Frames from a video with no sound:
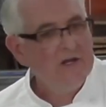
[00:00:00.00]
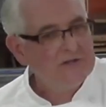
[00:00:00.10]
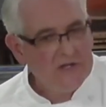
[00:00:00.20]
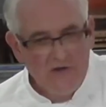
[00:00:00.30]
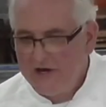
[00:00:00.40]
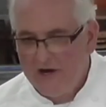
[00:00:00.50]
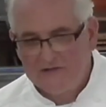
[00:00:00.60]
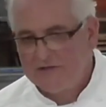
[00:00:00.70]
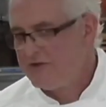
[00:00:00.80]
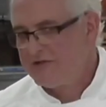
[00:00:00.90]
So you can
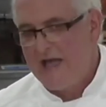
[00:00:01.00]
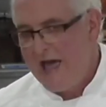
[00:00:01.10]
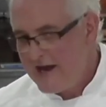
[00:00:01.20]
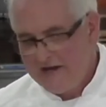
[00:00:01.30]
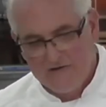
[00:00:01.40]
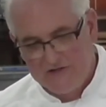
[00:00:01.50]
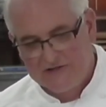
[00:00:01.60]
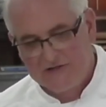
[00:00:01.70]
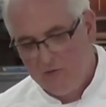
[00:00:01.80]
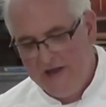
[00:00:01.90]
also just add it
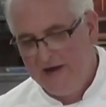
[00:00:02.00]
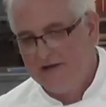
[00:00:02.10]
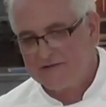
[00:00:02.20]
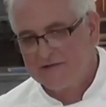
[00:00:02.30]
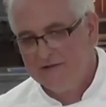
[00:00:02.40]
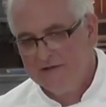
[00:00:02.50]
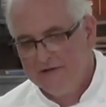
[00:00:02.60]
just the way it is.